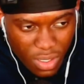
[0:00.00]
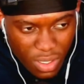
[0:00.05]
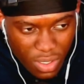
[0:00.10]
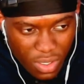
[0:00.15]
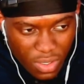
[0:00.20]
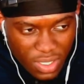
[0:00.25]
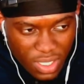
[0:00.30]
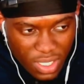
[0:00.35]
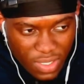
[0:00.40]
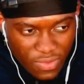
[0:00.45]

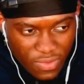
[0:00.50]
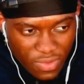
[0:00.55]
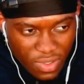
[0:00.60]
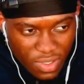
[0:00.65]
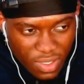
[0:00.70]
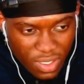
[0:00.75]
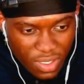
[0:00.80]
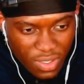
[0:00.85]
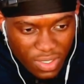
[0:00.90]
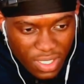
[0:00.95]

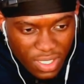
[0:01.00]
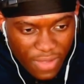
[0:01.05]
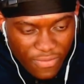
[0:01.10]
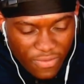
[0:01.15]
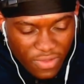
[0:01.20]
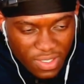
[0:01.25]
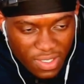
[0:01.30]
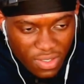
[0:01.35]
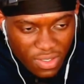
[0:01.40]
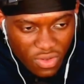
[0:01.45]
Looks like
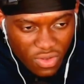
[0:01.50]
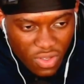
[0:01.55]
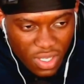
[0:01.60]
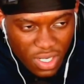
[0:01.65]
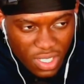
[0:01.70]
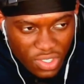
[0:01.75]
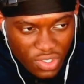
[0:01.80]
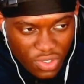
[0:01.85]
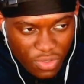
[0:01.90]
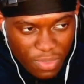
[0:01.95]
things are not going
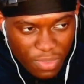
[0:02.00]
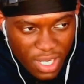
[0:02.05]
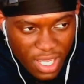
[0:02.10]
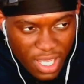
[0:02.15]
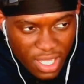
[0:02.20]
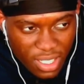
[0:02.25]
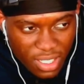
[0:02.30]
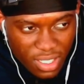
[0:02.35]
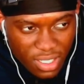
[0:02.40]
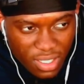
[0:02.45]
as you
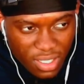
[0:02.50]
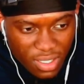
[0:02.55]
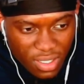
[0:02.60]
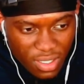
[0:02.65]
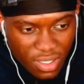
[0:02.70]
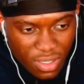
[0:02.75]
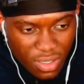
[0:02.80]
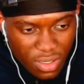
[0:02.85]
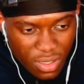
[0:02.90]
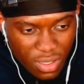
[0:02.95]
planned.
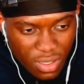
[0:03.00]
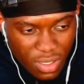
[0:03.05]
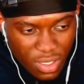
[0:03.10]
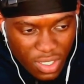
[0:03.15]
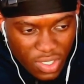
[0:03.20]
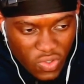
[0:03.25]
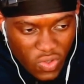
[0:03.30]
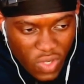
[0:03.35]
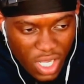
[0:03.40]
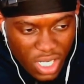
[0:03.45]

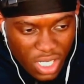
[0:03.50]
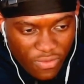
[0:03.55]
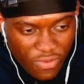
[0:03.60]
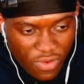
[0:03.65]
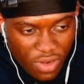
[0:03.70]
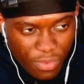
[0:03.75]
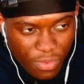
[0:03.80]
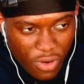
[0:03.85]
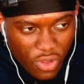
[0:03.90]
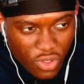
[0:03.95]
Let's try a
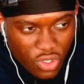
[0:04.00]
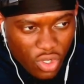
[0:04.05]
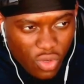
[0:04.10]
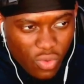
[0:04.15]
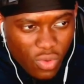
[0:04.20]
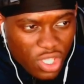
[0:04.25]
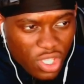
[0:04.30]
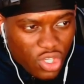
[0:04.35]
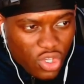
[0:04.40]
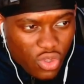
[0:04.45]
different approach. Who
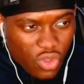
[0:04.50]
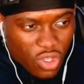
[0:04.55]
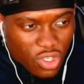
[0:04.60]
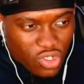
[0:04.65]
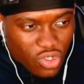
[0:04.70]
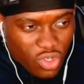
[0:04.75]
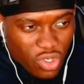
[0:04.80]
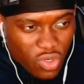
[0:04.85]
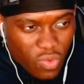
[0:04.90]
are you? Because you're the